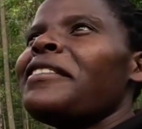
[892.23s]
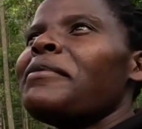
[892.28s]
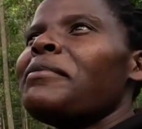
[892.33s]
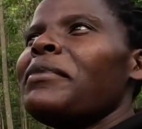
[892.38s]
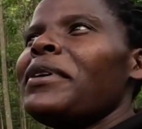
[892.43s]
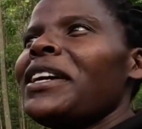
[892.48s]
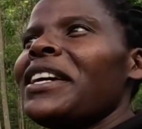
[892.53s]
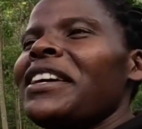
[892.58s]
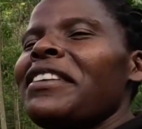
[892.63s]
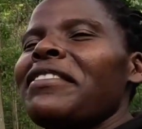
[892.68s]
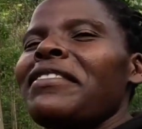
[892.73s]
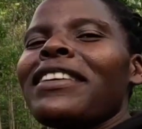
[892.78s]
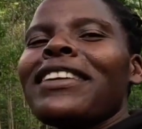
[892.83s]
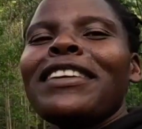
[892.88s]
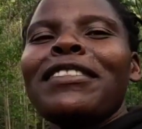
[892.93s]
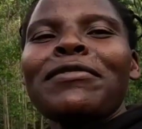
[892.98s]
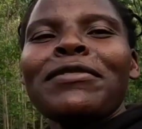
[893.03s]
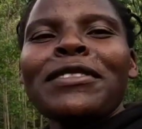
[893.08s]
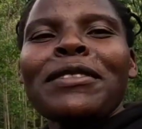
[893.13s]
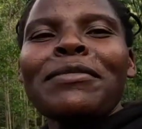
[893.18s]
me
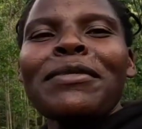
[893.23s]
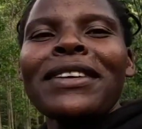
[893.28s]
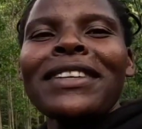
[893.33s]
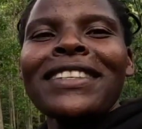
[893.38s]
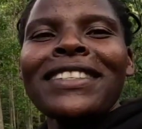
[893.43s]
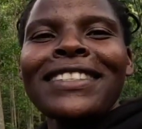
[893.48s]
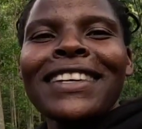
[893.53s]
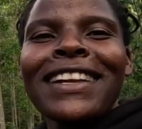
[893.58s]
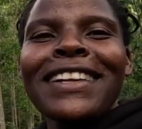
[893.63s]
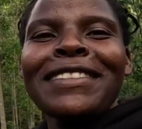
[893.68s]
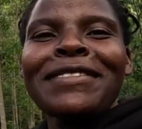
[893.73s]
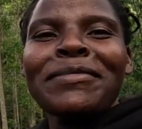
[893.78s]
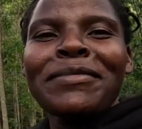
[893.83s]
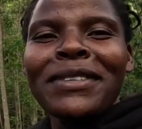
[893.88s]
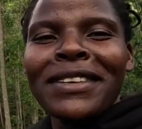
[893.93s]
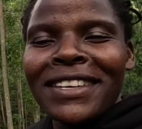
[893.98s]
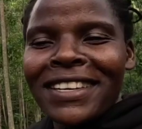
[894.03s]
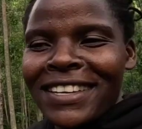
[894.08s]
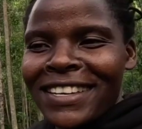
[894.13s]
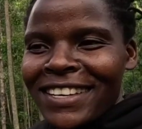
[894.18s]
even if someone tells
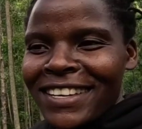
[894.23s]
me